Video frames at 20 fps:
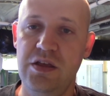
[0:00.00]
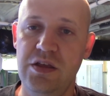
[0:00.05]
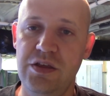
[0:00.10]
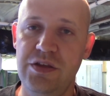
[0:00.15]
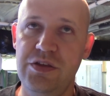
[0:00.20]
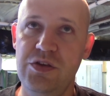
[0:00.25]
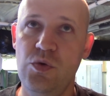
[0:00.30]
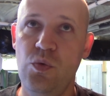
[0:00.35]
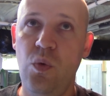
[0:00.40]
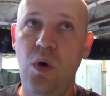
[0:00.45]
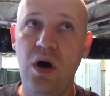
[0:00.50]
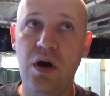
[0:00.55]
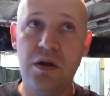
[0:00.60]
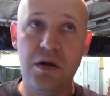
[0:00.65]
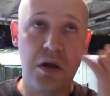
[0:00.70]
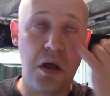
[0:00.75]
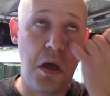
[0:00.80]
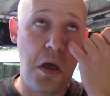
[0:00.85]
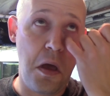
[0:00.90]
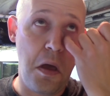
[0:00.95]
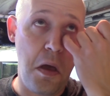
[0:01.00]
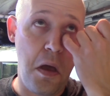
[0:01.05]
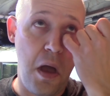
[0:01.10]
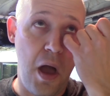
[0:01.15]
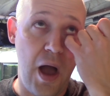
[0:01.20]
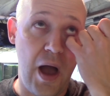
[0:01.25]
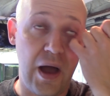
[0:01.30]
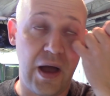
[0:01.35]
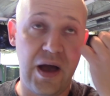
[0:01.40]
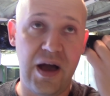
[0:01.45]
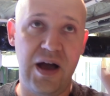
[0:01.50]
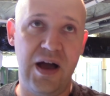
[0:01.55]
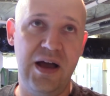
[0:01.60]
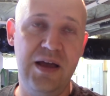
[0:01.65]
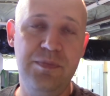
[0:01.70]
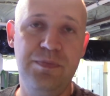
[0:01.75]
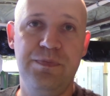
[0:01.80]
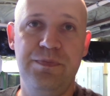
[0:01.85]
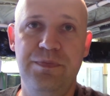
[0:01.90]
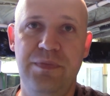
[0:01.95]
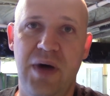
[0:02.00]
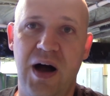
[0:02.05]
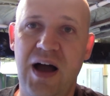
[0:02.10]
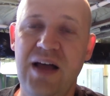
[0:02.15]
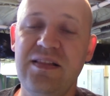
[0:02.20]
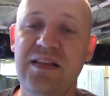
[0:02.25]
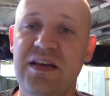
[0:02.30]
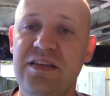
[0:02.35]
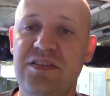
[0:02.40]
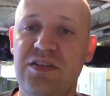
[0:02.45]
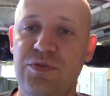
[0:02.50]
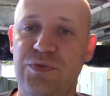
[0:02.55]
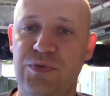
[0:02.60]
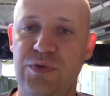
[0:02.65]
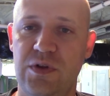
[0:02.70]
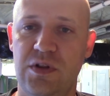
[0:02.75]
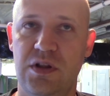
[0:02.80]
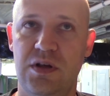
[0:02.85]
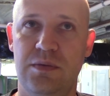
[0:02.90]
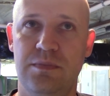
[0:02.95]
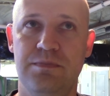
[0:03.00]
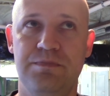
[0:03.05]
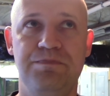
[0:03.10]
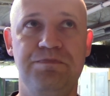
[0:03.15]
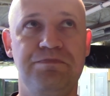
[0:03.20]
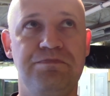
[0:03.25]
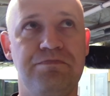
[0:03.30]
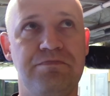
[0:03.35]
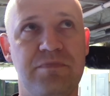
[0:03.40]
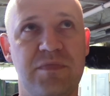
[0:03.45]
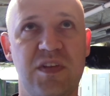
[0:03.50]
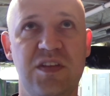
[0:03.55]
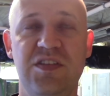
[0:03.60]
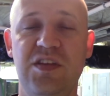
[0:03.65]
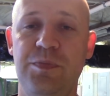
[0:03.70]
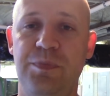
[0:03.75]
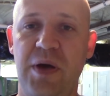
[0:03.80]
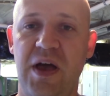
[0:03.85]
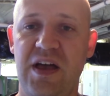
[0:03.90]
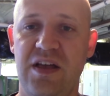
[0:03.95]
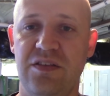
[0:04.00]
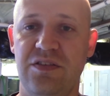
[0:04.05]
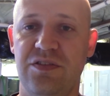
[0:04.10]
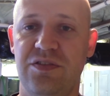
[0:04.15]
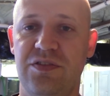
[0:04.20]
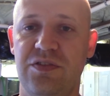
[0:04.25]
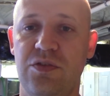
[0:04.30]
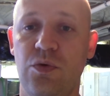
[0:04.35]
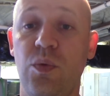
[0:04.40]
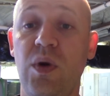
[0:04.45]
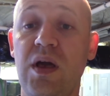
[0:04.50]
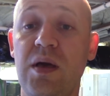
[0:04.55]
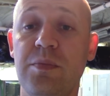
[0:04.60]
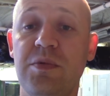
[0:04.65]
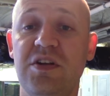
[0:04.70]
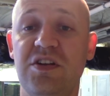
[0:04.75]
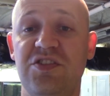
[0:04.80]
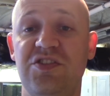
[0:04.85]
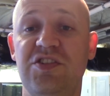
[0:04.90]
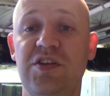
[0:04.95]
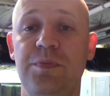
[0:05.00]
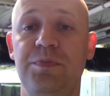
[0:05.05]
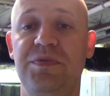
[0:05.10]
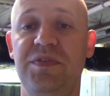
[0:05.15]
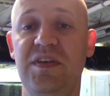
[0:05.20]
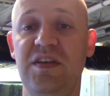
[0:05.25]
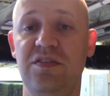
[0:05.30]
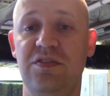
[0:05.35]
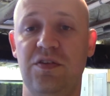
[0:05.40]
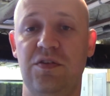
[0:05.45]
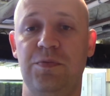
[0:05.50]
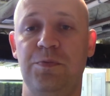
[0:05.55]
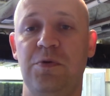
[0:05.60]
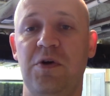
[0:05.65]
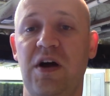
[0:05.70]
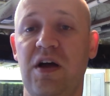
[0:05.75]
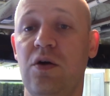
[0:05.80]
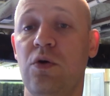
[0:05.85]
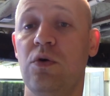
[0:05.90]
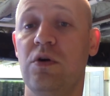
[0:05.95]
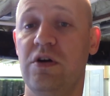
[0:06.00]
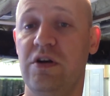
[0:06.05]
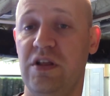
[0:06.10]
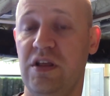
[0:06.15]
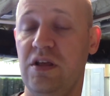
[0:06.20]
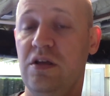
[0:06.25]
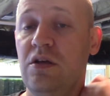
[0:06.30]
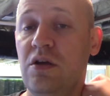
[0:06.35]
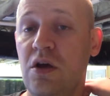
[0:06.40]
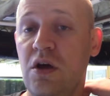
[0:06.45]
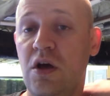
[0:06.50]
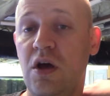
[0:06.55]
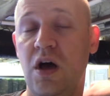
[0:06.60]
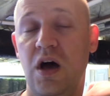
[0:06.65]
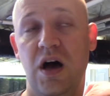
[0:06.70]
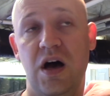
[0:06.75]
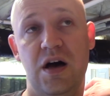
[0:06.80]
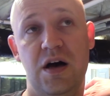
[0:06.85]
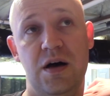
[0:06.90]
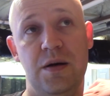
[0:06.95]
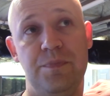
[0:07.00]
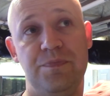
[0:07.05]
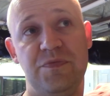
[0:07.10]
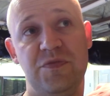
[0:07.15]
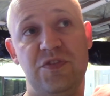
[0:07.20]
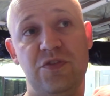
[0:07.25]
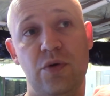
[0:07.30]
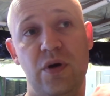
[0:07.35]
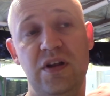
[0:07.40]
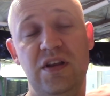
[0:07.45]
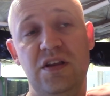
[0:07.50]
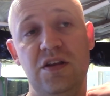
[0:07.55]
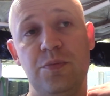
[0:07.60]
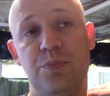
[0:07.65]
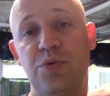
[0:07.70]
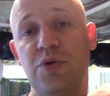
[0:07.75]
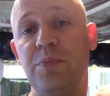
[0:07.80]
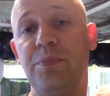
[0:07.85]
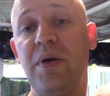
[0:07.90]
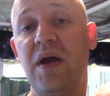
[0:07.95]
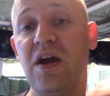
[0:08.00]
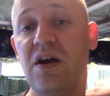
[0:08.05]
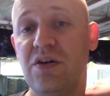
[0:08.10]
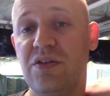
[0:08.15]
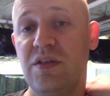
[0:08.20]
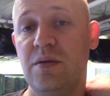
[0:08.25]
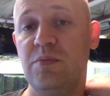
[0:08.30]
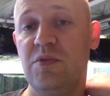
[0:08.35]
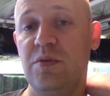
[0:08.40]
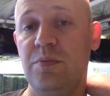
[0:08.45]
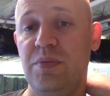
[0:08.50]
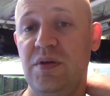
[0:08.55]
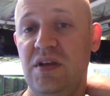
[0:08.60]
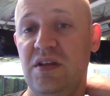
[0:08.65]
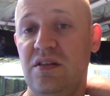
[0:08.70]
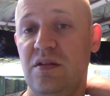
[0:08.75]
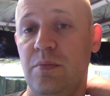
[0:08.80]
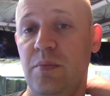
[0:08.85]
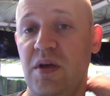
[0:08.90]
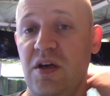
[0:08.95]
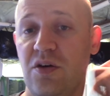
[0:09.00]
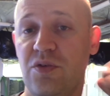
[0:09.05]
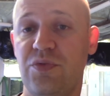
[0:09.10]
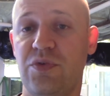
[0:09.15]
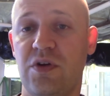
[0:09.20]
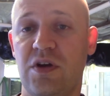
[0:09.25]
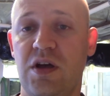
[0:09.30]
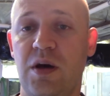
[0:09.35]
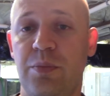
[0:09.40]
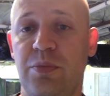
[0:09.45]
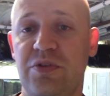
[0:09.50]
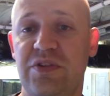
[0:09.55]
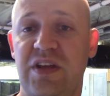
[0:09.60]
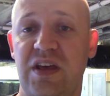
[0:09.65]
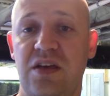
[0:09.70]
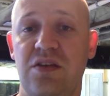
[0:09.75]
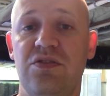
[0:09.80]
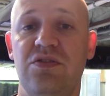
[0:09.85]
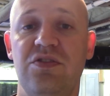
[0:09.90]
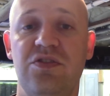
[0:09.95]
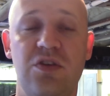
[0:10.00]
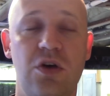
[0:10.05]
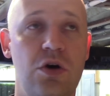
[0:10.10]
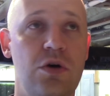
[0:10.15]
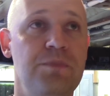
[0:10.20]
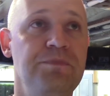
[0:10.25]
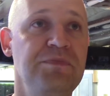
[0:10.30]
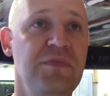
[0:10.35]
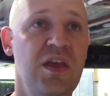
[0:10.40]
you want, I like to fill them, depends. The way I'm going to ship these is priority. So I need to prepare them to be in the mail for a couple days. So